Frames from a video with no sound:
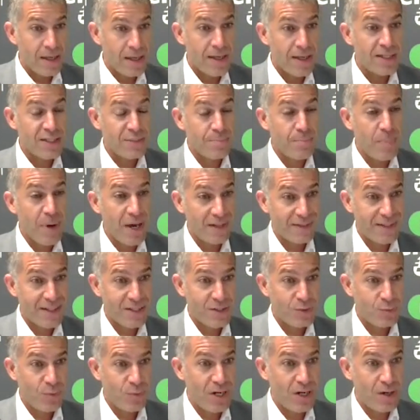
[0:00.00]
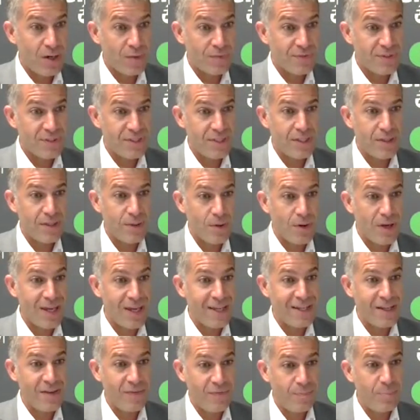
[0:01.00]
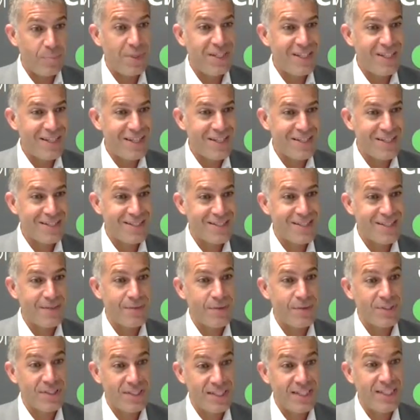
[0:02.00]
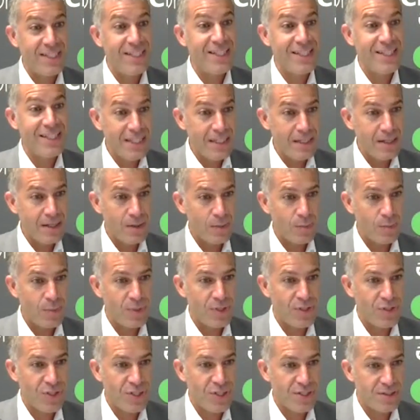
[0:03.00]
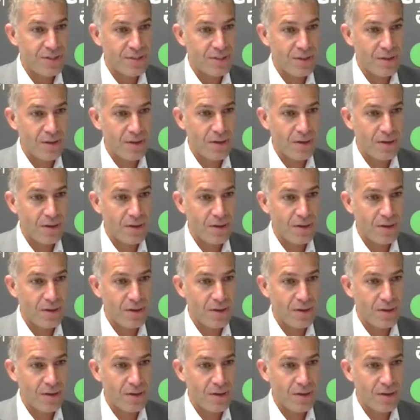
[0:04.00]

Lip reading: It's part as well of the NFPA 70E, which is